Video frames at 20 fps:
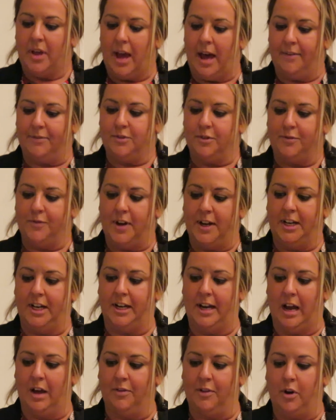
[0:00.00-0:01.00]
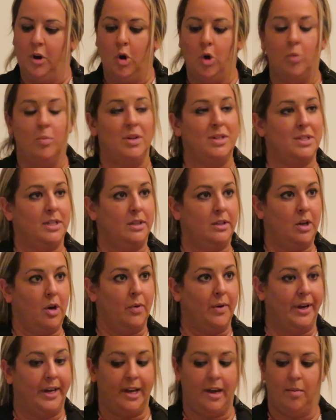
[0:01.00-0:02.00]
after finding out that homeless and
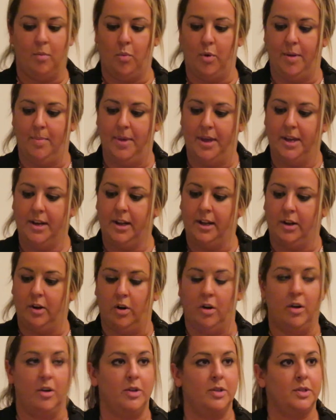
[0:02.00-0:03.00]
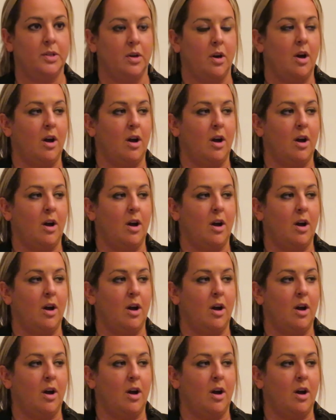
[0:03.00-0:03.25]
low-income women and girls